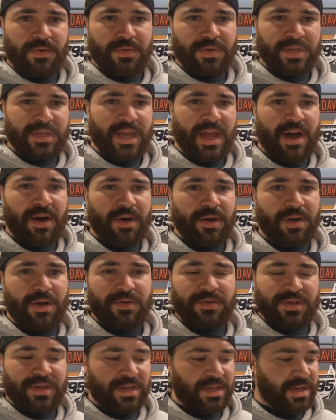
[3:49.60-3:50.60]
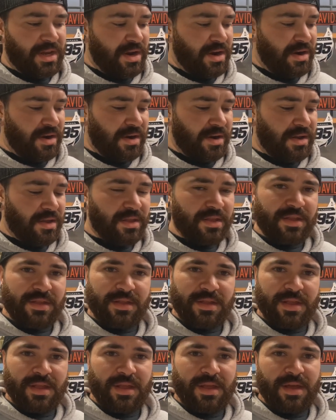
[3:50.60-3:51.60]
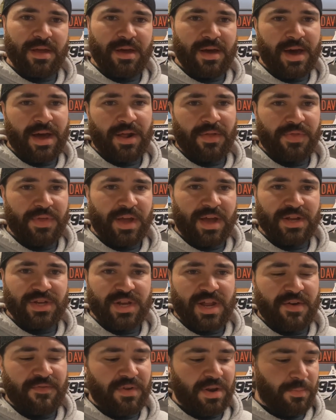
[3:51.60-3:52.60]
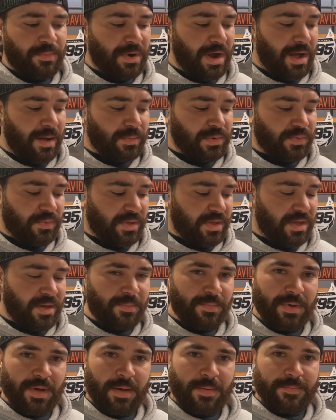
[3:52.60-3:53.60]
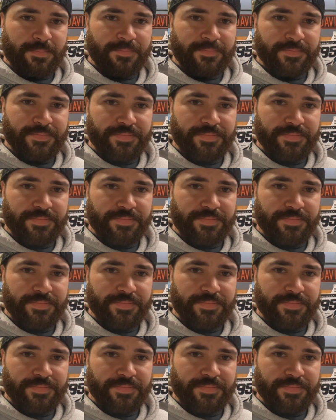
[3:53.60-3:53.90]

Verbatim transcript: we'll see how it goes this year. I don't think I should have any problems with it, but